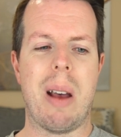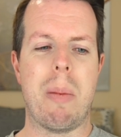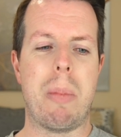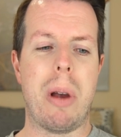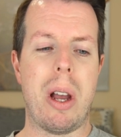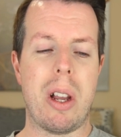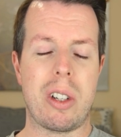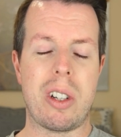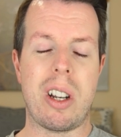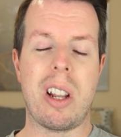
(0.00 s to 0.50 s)

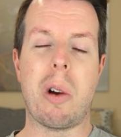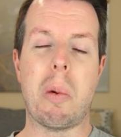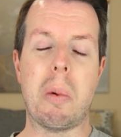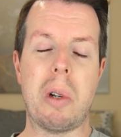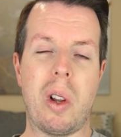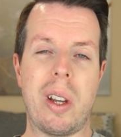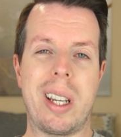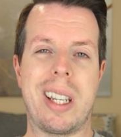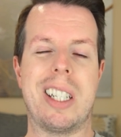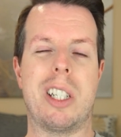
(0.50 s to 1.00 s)
Personally, I would
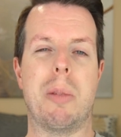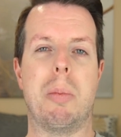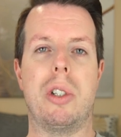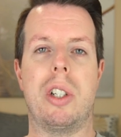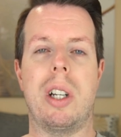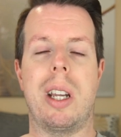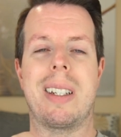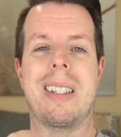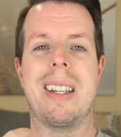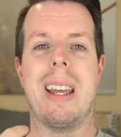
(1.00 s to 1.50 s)
like it to
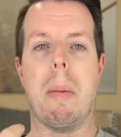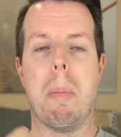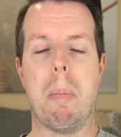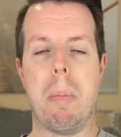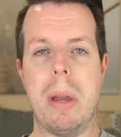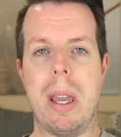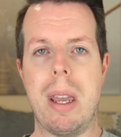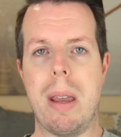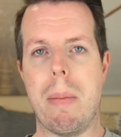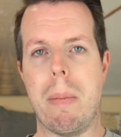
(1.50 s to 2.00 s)
project a
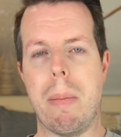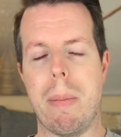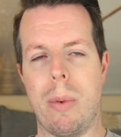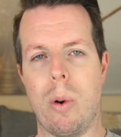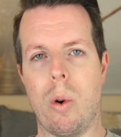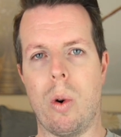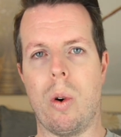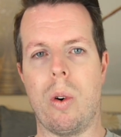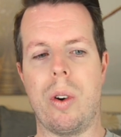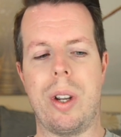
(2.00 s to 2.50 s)
bit
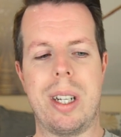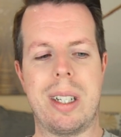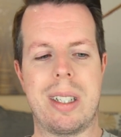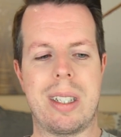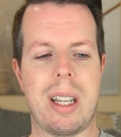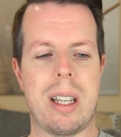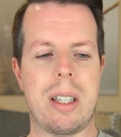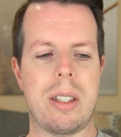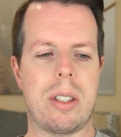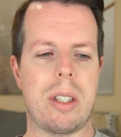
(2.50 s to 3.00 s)
more. It
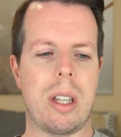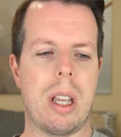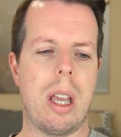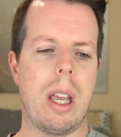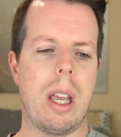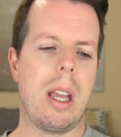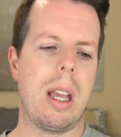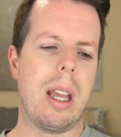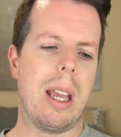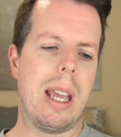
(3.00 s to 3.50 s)
does,
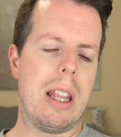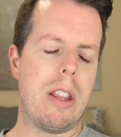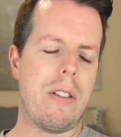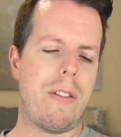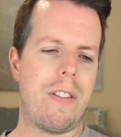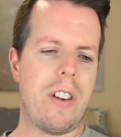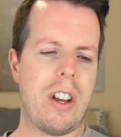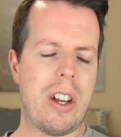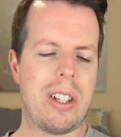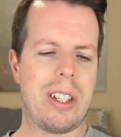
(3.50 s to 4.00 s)
in the
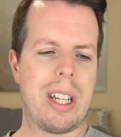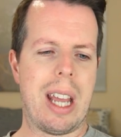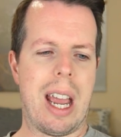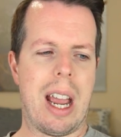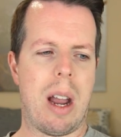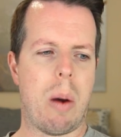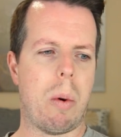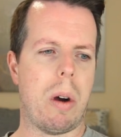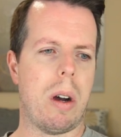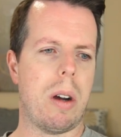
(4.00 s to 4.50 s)
first
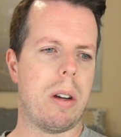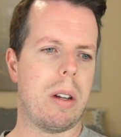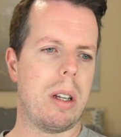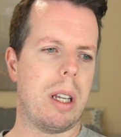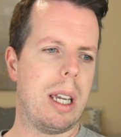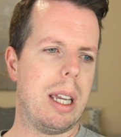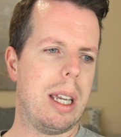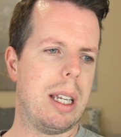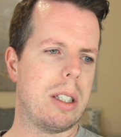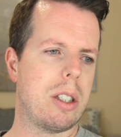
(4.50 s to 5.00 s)
hour,
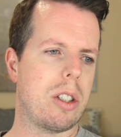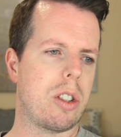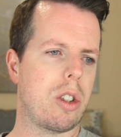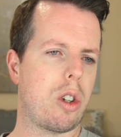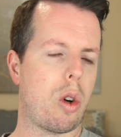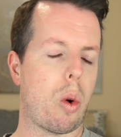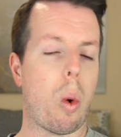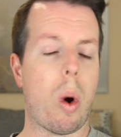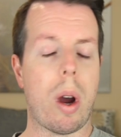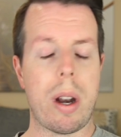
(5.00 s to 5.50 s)
it's
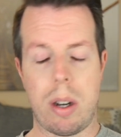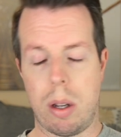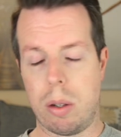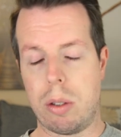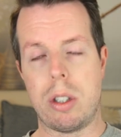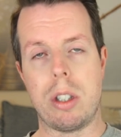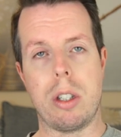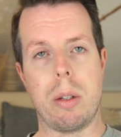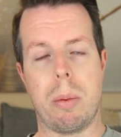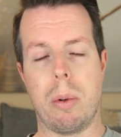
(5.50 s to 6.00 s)
quite
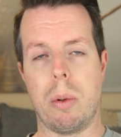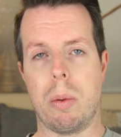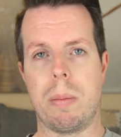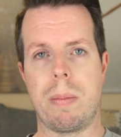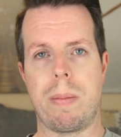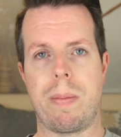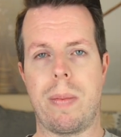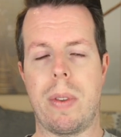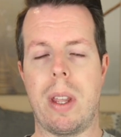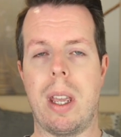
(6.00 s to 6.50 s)
noticeable,
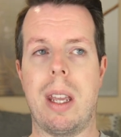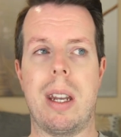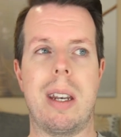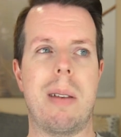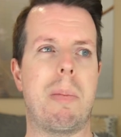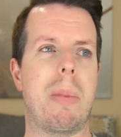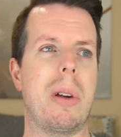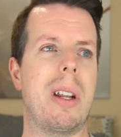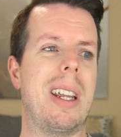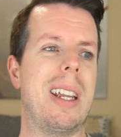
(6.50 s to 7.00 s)

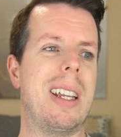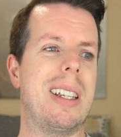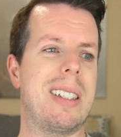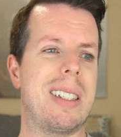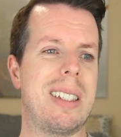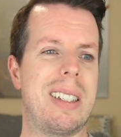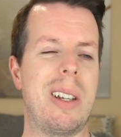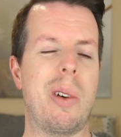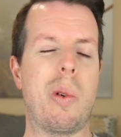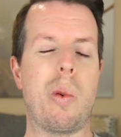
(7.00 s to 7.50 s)
but it's
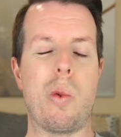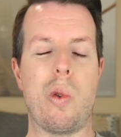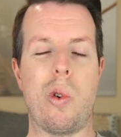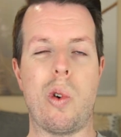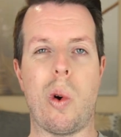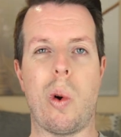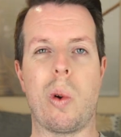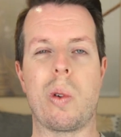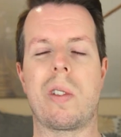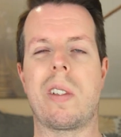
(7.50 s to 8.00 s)
still
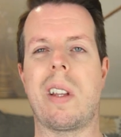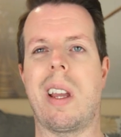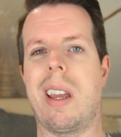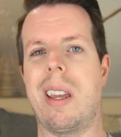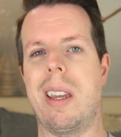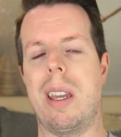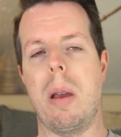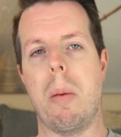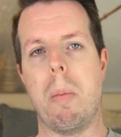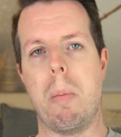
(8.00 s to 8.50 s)
not
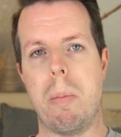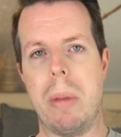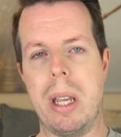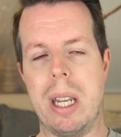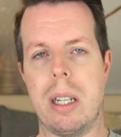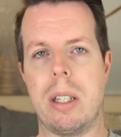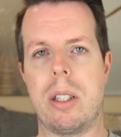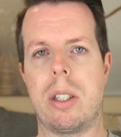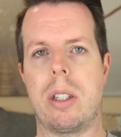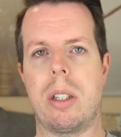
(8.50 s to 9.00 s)
a
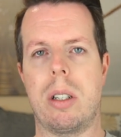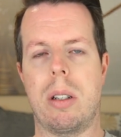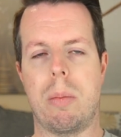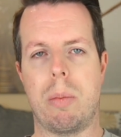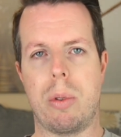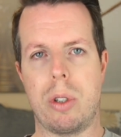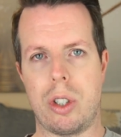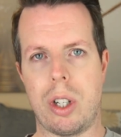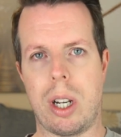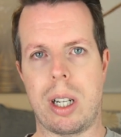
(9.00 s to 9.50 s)
beast
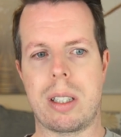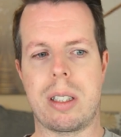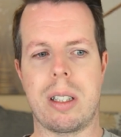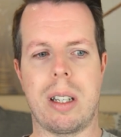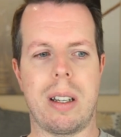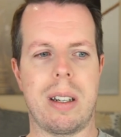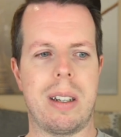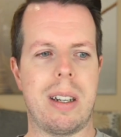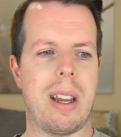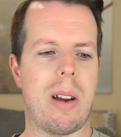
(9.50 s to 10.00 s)

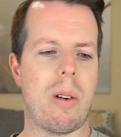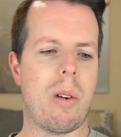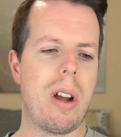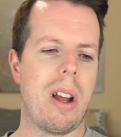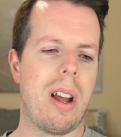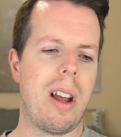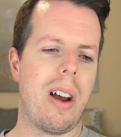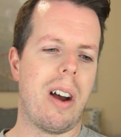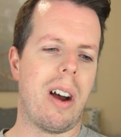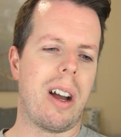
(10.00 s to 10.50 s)
projector. Now,
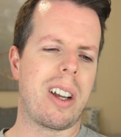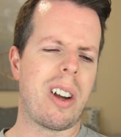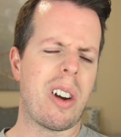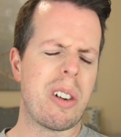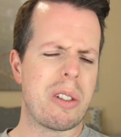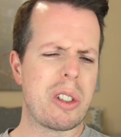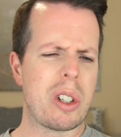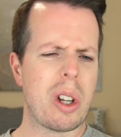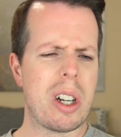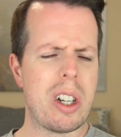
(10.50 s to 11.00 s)
I kind
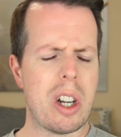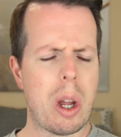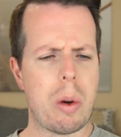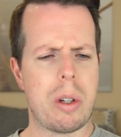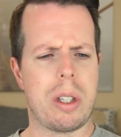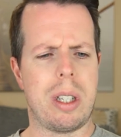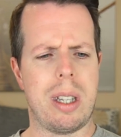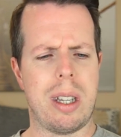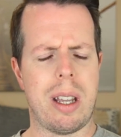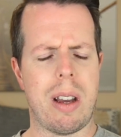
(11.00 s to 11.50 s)
of started
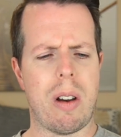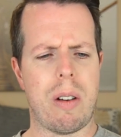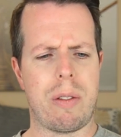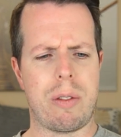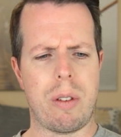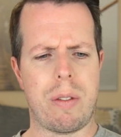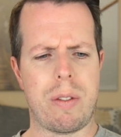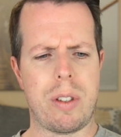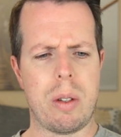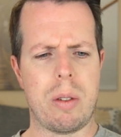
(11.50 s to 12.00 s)
noticing that
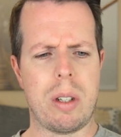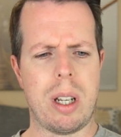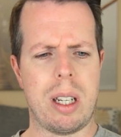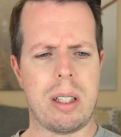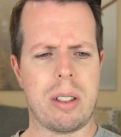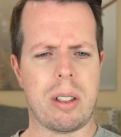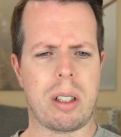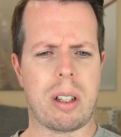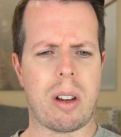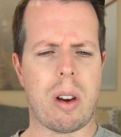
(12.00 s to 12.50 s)
after a few
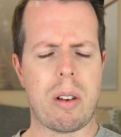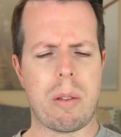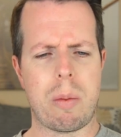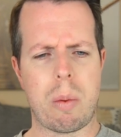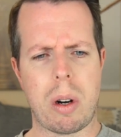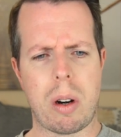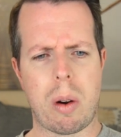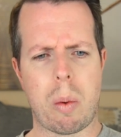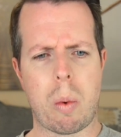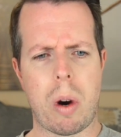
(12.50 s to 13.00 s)
days. I kind of,
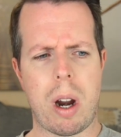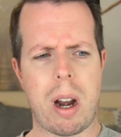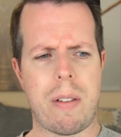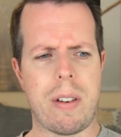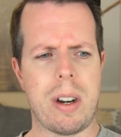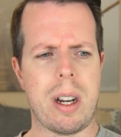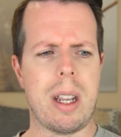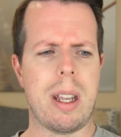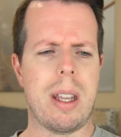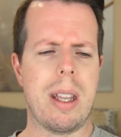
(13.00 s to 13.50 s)
when I wear
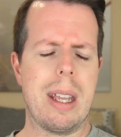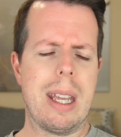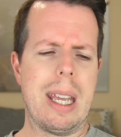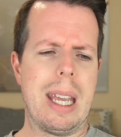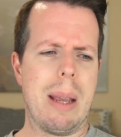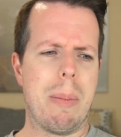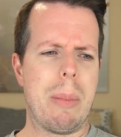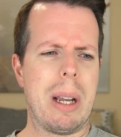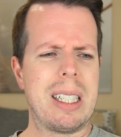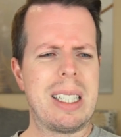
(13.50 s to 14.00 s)
it,
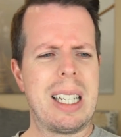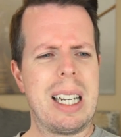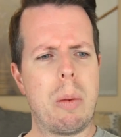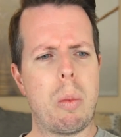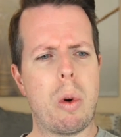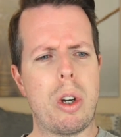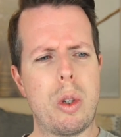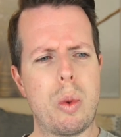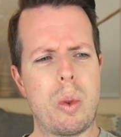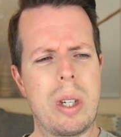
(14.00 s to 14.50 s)
basically
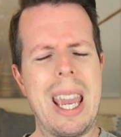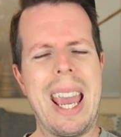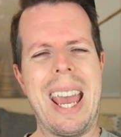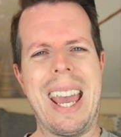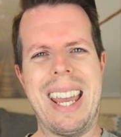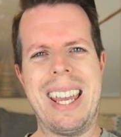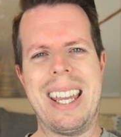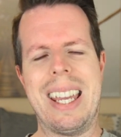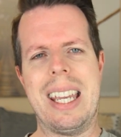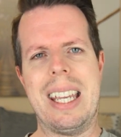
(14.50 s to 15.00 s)
what you
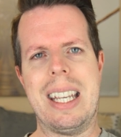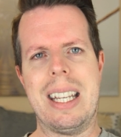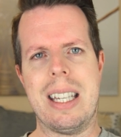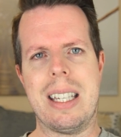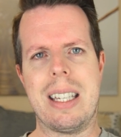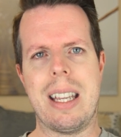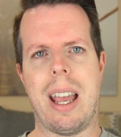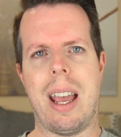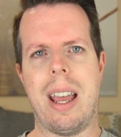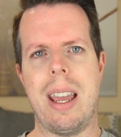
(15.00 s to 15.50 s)
get
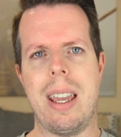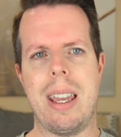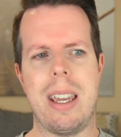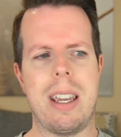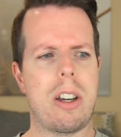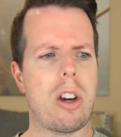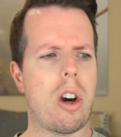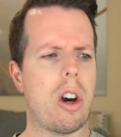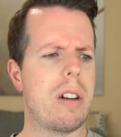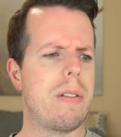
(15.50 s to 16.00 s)
is a
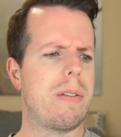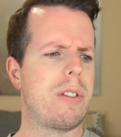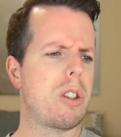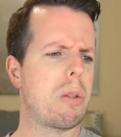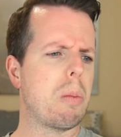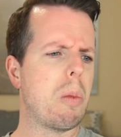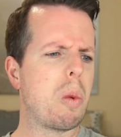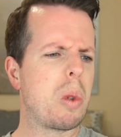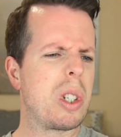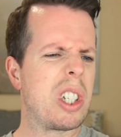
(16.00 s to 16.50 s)
kind of
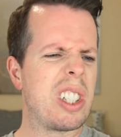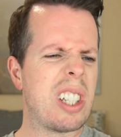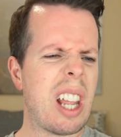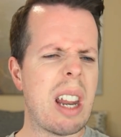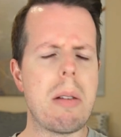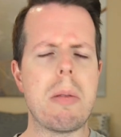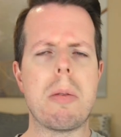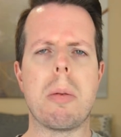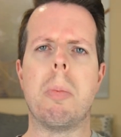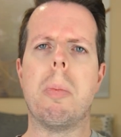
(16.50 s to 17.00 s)
small
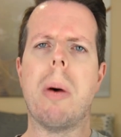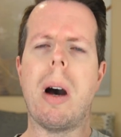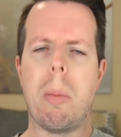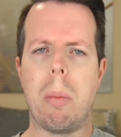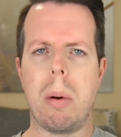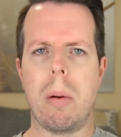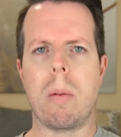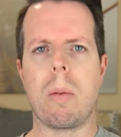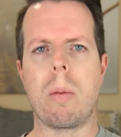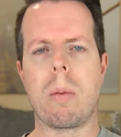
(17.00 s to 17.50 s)
scent
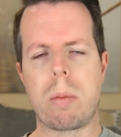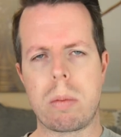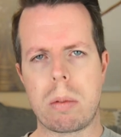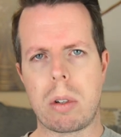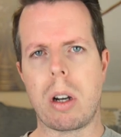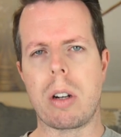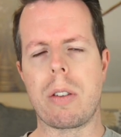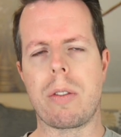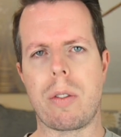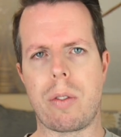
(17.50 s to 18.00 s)
bubble
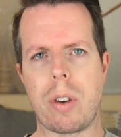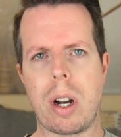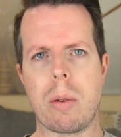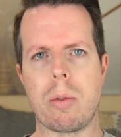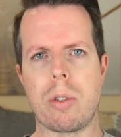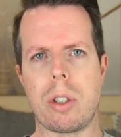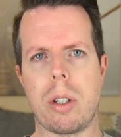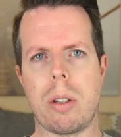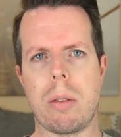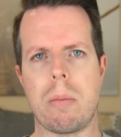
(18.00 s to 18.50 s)
kind of
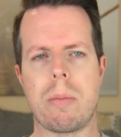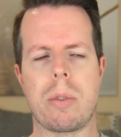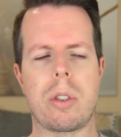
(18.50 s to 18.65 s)
around you.